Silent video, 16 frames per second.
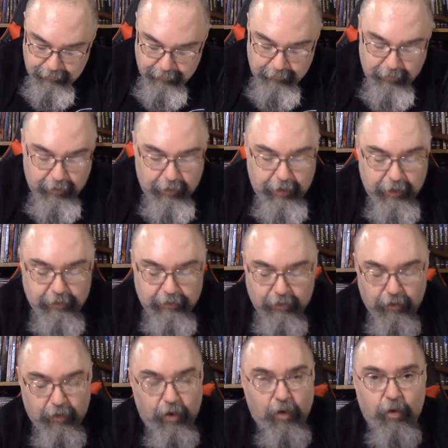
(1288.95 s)
it has a
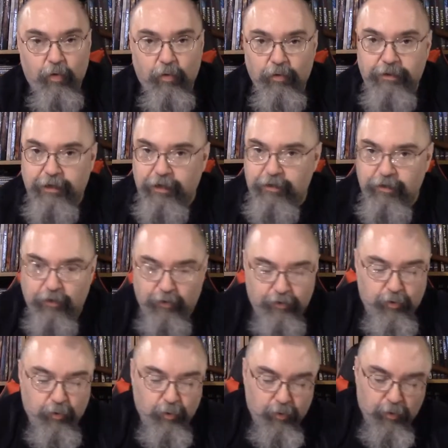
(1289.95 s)
whole section on
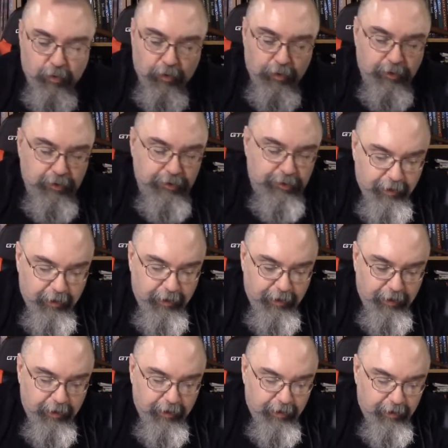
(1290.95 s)
tools
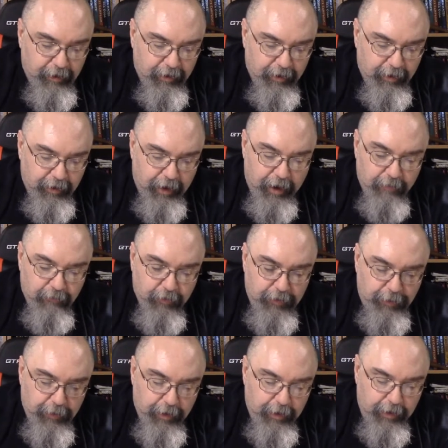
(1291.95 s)
and
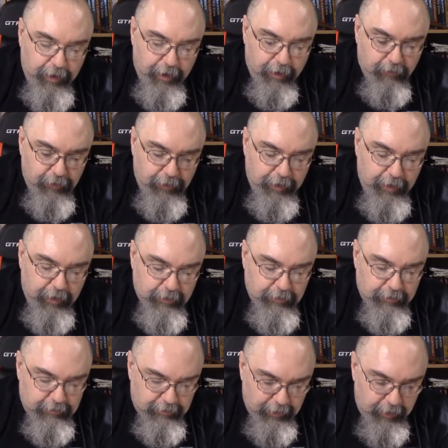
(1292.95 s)
everything has the
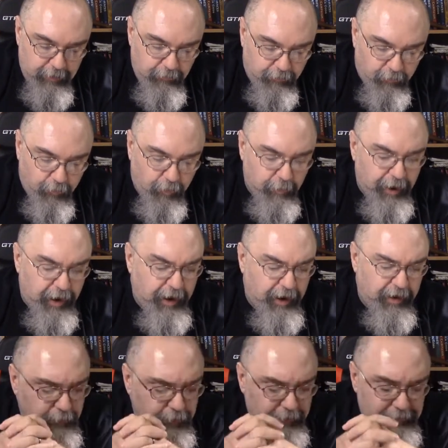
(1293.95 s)
same
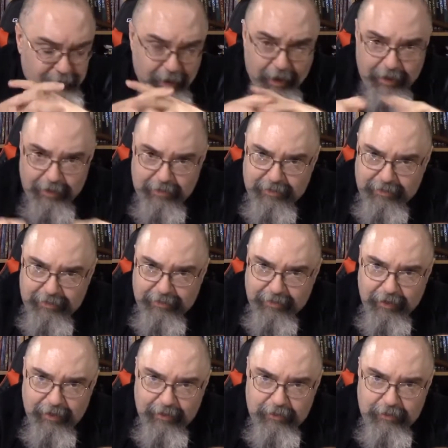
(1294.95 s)
format. It's got its
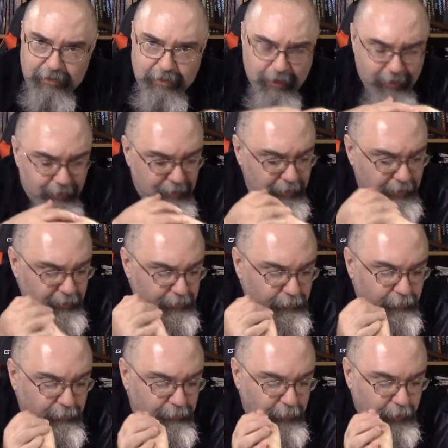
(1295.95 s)

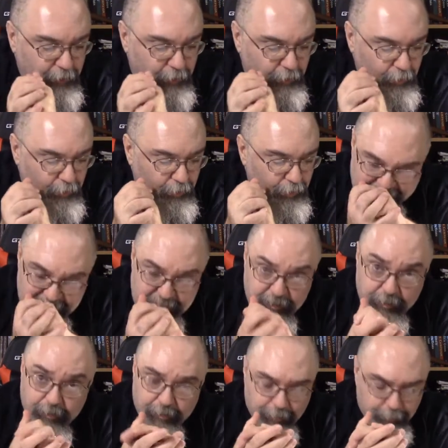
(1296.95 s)
faux
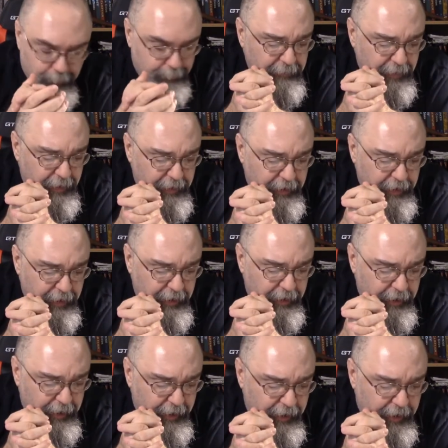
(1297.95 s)
serial number. And then
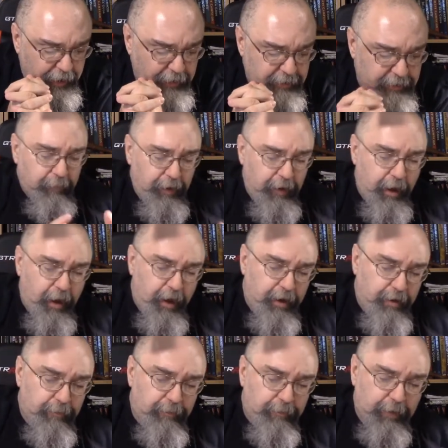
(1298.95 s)
it has the
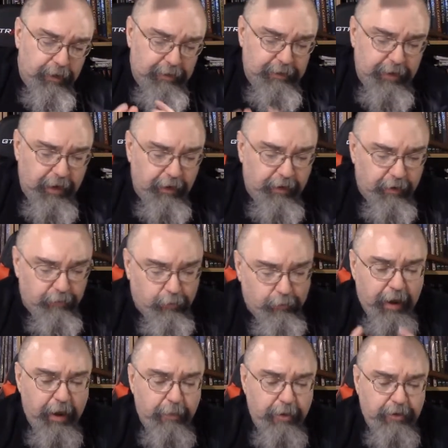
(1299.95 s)
item, its tech level,
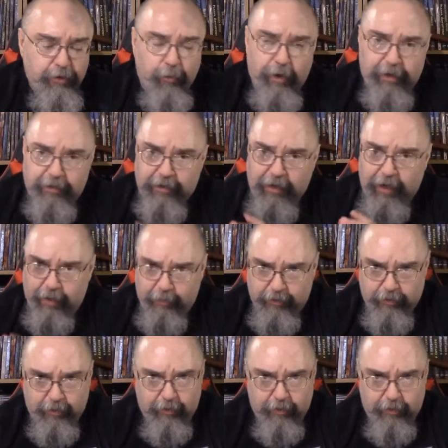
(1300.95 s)
how much it weighs, how much it